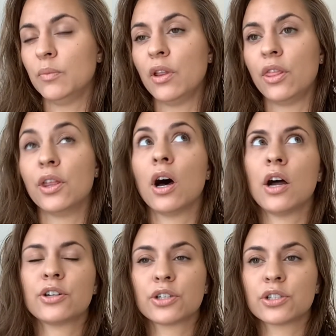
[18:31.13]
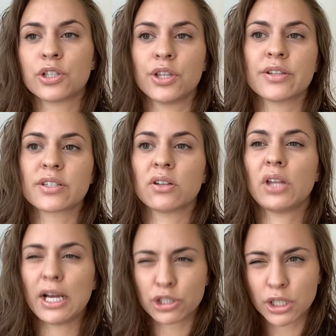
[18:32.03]
The
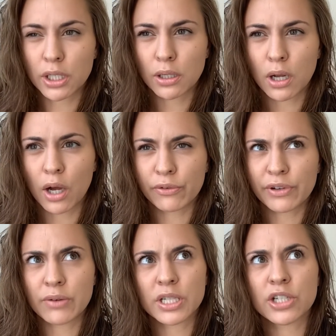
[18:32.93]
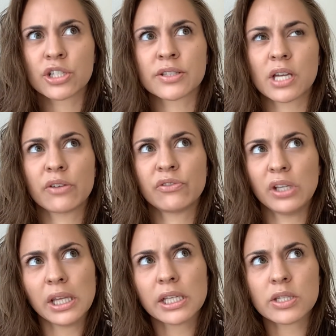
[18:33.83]
selection of foundations I feel
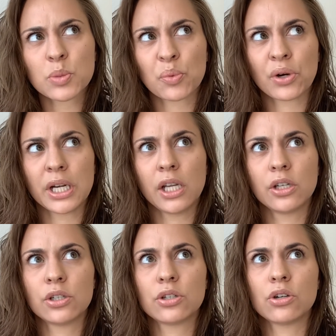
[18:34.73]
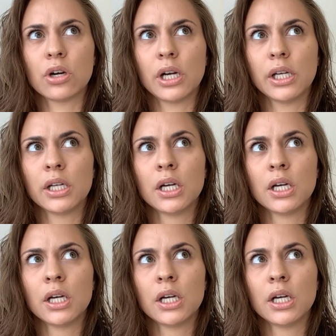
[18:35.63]
like is pretty good.